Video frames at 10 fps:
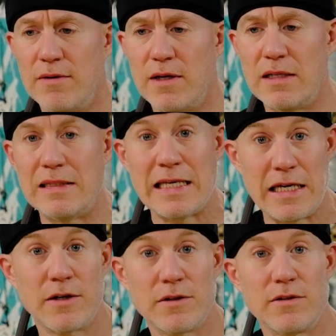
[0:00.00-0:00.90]

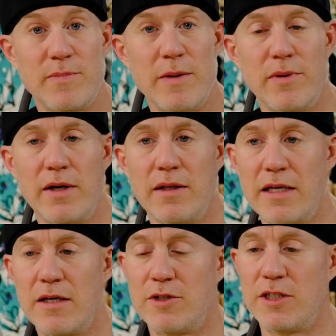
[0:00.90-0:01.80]
leaders, people in a
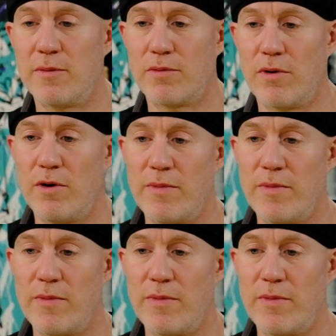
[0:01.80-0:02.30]
leadership role.